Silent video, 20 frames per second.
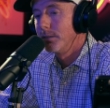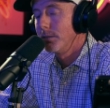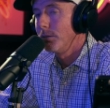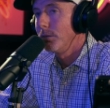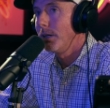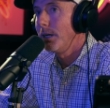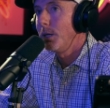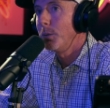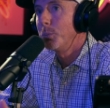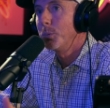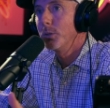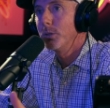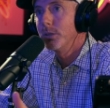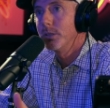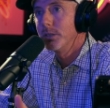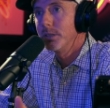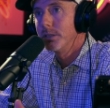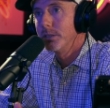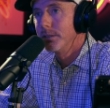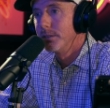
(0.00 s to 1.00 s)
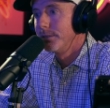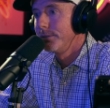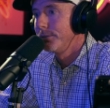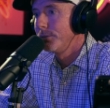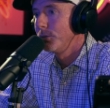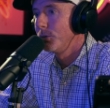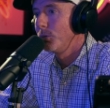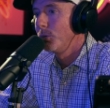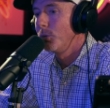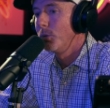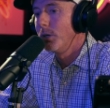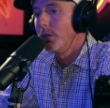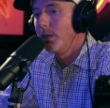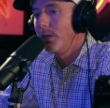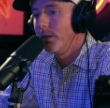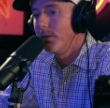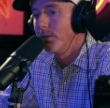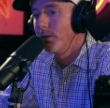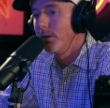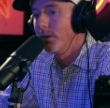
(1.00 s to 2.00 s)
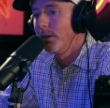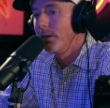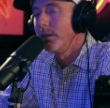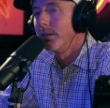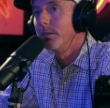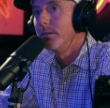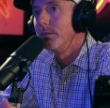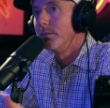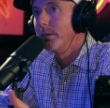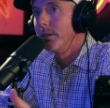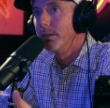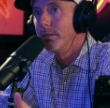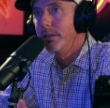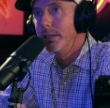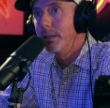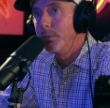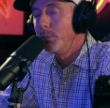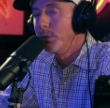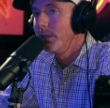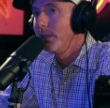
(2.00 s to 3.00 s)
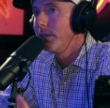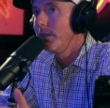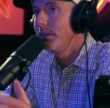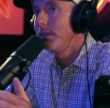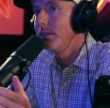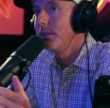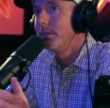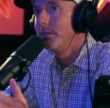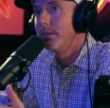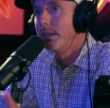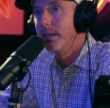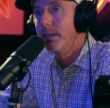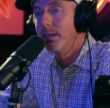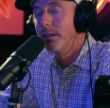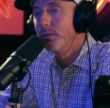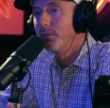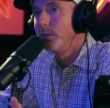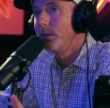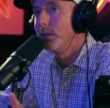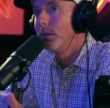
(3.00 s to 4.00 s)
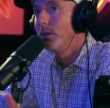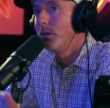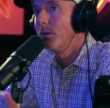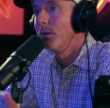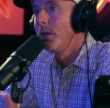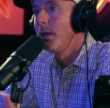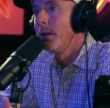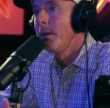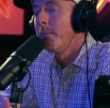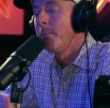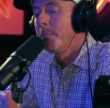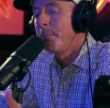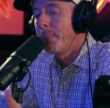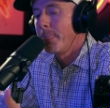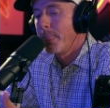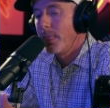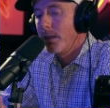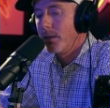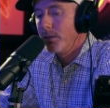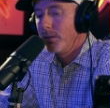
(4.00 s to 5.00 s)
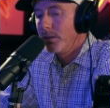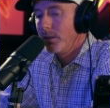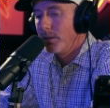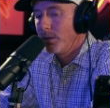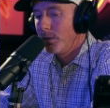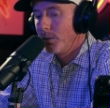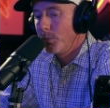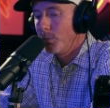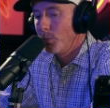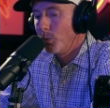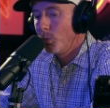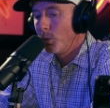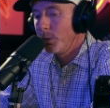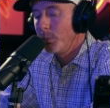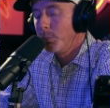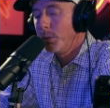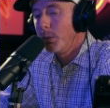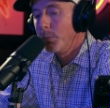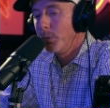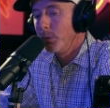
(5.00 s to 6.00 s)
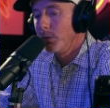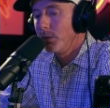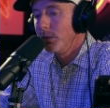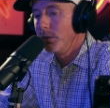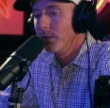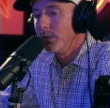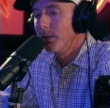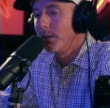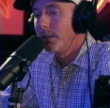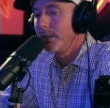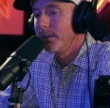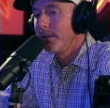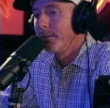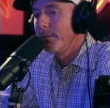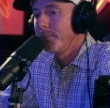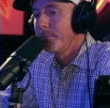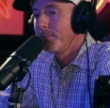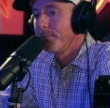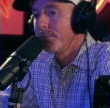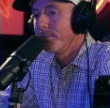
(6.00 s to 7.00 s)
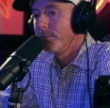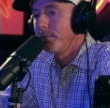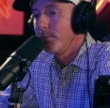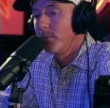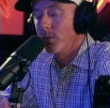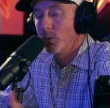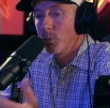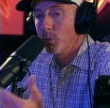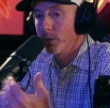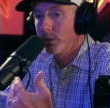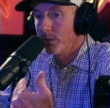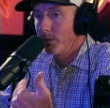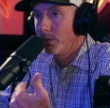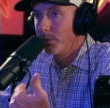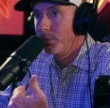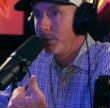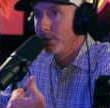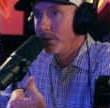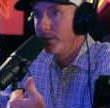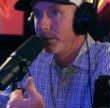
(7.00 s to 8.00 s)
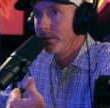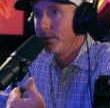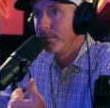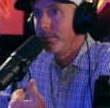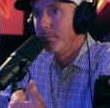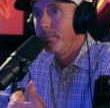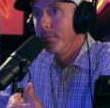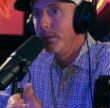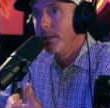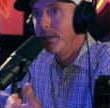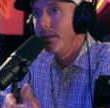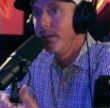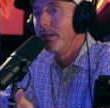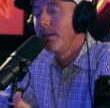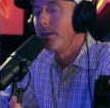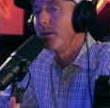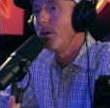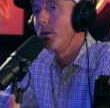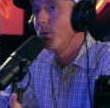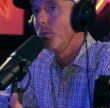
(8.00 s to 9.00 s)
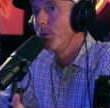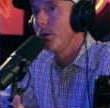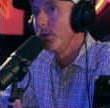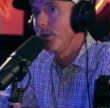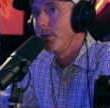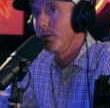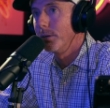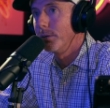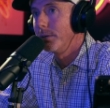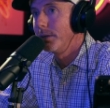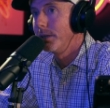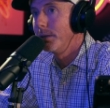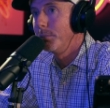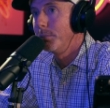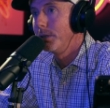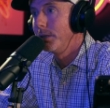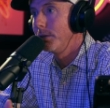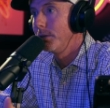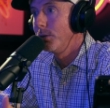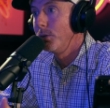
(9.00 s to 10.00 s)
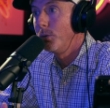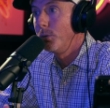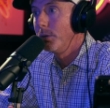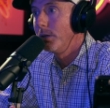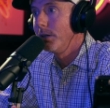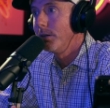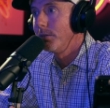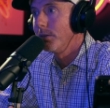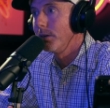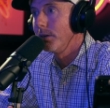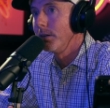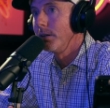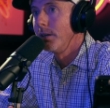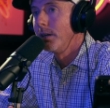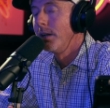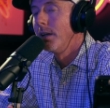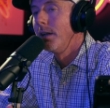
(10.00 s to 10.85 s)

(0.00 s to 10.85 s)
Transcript: rappers, whatever, NBA, NFL. When people look, whether it be me or whether it be whoever,